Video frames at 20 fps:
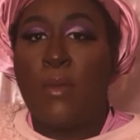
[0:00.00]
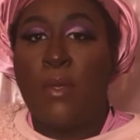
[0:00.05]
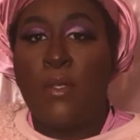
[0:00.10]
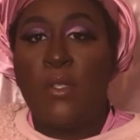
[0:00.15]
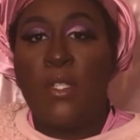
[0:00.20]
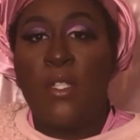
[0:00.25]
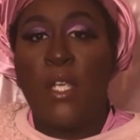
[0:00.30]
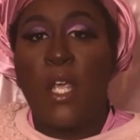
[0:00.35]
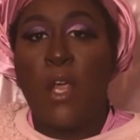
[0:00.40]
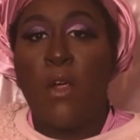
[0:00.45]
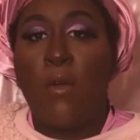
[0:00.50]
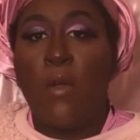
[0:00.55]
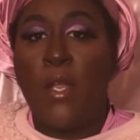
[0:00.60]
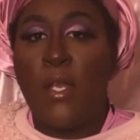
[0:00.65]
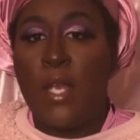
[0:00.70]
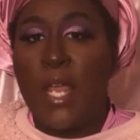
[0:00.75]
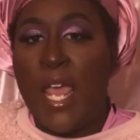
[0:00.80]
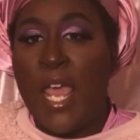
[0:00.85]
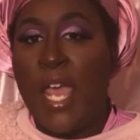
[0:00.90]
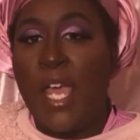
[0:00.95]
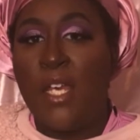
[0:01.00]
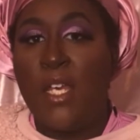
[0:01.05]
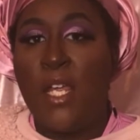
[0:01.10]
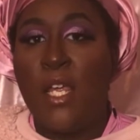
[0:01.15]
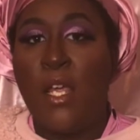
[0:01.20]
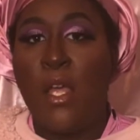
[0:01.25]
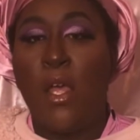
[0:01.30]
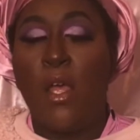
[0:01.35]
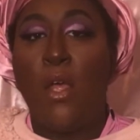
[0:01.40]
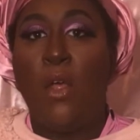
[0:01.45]
Sarah and
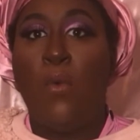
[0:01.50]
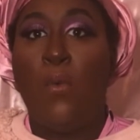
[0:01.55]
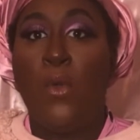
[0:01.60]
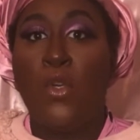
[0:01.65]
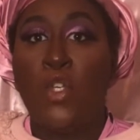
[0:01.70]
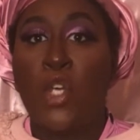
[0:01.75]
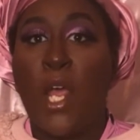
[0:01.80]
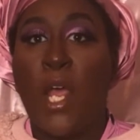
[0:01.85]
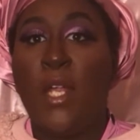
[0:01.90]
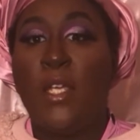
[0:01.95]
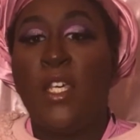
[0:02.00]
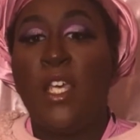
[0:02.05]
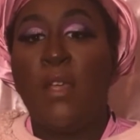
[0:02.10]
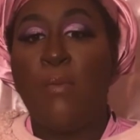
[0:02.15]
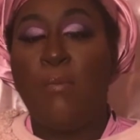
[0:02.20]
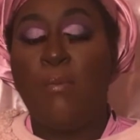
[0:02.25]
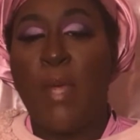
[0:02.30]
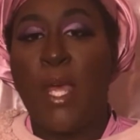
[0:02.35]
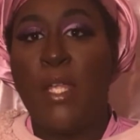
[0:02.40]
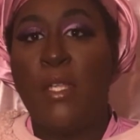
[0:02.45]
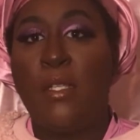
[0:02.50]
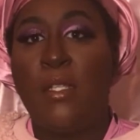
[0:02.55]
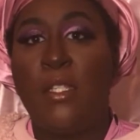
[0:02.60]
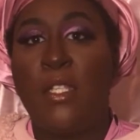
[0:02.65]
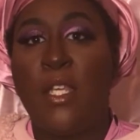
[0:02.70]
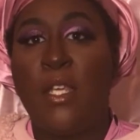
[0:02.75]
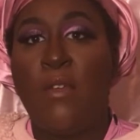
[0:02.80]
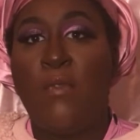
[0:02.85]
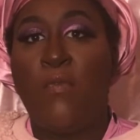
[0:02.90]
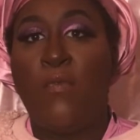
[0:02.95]
Addie when trying to get
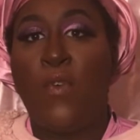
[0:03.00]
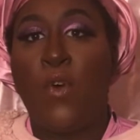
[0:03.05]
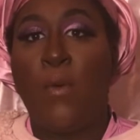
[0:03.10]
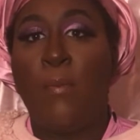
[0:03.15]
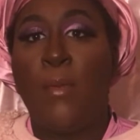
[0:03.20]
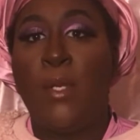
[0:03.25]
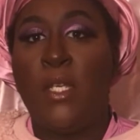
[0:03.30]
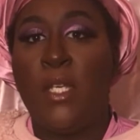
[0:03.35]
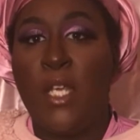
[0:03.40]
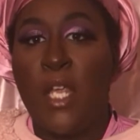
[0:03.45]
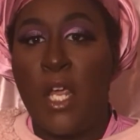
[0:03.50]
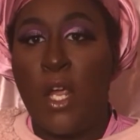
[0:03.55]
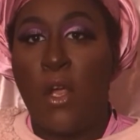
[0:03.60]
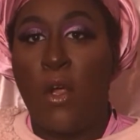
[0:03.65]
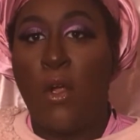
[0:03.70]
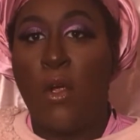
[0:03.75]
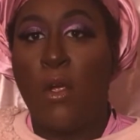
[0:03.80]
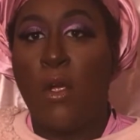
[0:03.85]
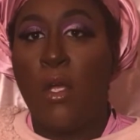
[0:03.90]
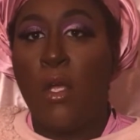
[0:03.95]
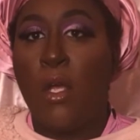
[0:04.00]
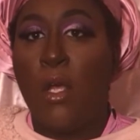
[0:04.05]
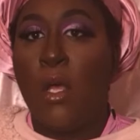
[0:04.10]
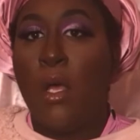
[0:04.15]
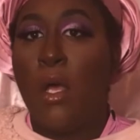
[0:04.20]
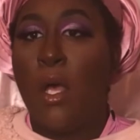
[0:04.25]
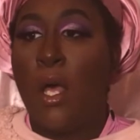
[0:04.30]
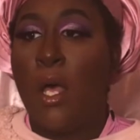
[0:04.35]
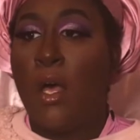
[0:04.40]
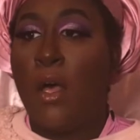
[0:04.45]
medicine for Madeira.
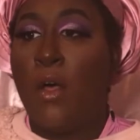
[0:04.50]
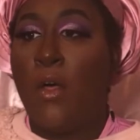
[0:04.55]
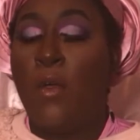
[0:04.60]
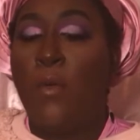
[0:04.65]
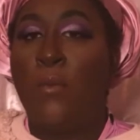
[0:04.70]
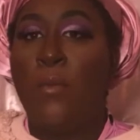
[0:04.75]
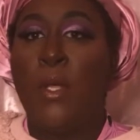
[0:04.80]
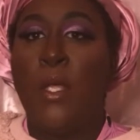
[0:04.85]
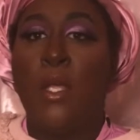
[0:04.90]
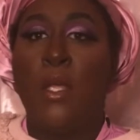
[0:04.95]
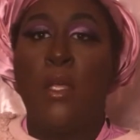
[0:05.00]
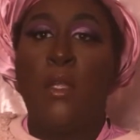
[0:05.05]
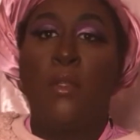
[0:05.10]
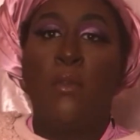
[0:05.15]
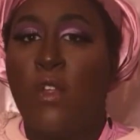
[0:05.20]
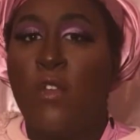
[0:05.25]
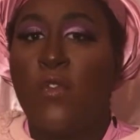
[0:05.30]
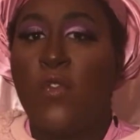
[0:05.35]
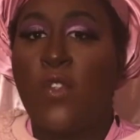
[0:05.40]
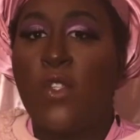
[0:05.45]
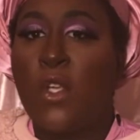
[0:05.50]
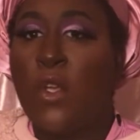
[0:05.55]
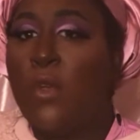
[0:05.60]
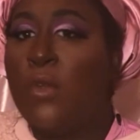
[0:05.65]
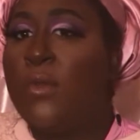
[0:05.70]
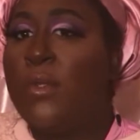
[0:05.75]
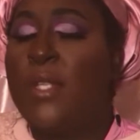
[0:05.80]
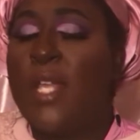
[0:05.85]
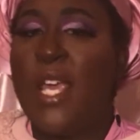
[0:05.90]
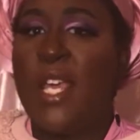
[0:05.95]
Um,
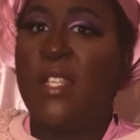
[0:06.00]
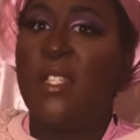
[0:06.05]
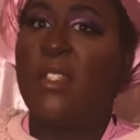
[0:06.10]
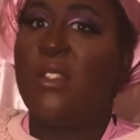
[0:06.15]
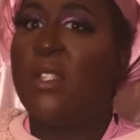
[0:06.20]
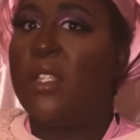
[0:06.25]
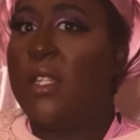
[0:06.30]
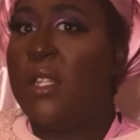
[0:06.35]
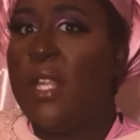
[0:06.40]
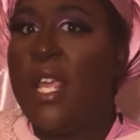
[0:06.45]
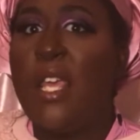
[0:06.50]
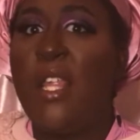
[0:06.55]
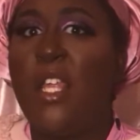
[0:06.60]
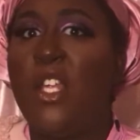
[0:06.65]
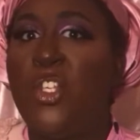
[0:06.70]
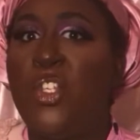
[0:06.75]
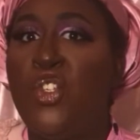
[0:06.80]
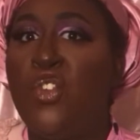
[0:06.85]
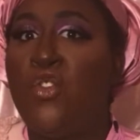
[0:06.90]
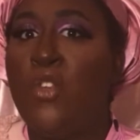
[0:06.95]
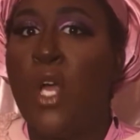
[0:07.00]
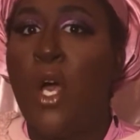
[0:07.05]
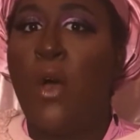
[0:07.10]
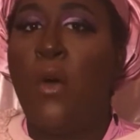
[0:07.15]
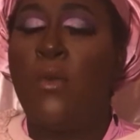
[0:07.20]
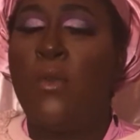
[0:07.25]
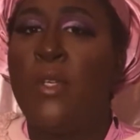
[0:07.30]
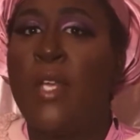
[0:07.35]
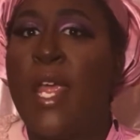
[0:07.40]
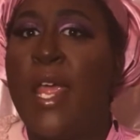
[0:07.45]
so that lets you
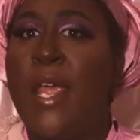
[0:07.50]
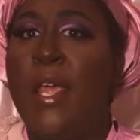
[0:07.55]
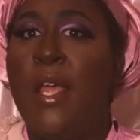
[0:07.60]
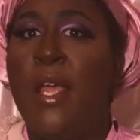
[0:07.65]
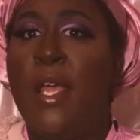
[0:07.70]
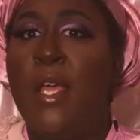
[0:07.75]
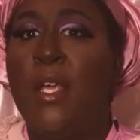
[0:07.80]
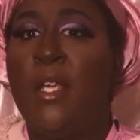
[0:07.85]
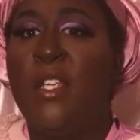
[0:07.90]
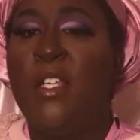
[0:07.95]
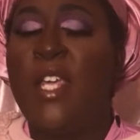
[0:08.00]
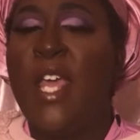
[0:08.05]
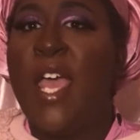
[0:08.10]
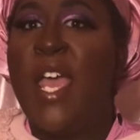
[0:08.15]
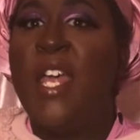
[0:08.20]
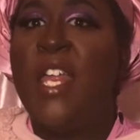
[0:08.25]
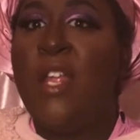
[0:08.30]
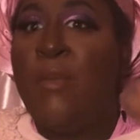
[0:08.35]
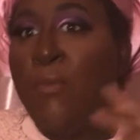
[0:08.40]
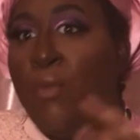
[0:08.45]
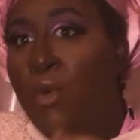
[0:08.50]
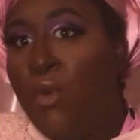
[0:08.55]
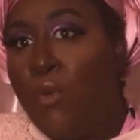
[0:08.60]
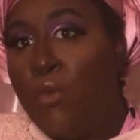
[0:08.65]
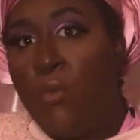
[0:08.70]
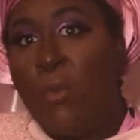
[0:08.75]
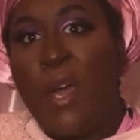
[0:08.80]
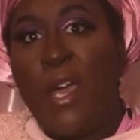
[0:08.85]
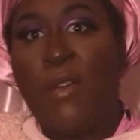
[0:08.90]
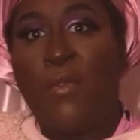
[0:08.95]
know that yeah, they
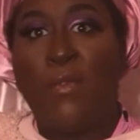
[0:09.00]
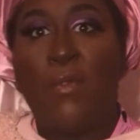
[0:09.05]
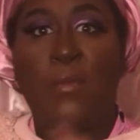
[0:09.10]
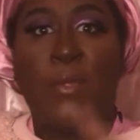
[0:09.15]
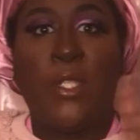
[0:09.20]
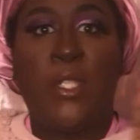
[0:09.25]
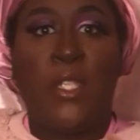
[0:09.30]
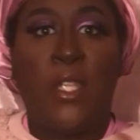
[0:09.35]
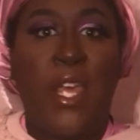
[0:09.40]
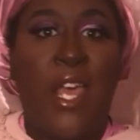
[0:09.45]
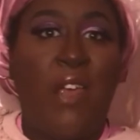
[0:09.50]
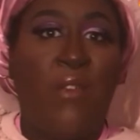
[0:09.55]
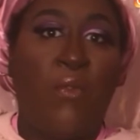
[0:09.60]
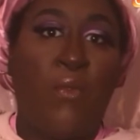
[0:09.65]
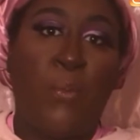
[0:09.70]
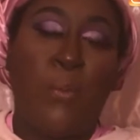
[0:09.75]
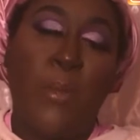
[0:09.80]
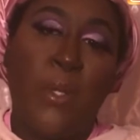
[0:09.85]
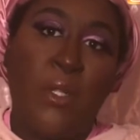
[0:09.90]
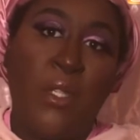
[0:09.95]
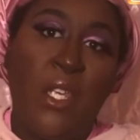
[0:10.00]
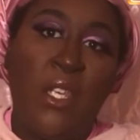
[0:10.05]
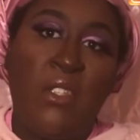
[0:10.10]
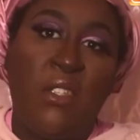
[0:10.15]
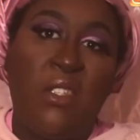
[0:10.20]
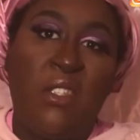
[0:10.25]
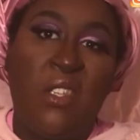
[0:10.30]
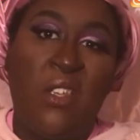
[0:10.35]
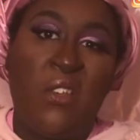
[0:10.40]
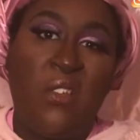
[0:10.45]
moved away from slavery, but they
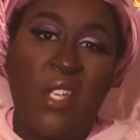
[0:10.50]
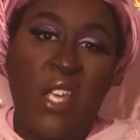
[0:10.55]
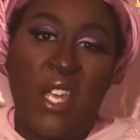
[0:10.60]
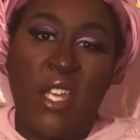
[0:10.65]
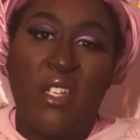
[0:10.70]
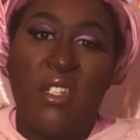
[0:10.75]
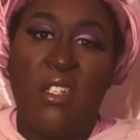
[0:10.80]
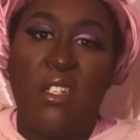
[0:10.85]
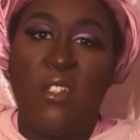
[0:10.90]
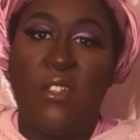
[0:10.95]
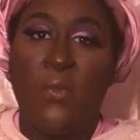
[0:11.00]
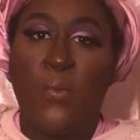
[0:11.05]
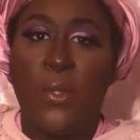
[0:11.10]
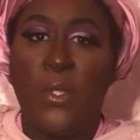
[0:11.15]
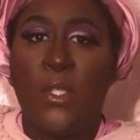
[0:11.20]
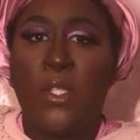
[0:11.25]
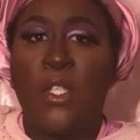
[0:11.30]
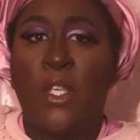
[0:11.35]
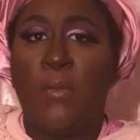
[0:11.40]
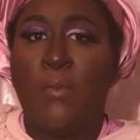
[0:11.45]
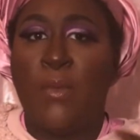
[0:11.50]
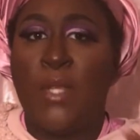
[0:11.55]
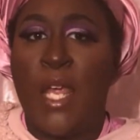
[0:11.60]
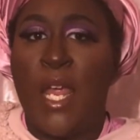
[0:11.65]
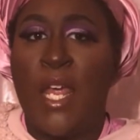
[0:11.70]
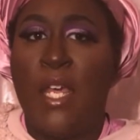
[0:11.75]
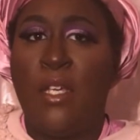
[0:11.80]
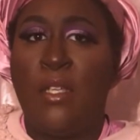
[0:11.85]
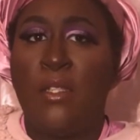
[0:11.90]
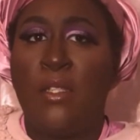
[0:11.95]
still kind of dealing with some
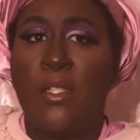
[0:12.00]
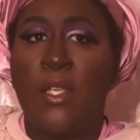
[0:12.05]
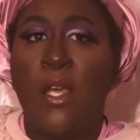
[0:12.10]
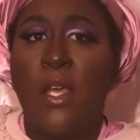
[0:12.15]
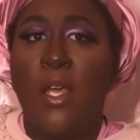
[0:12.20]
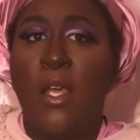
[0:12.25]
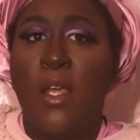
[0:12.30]
things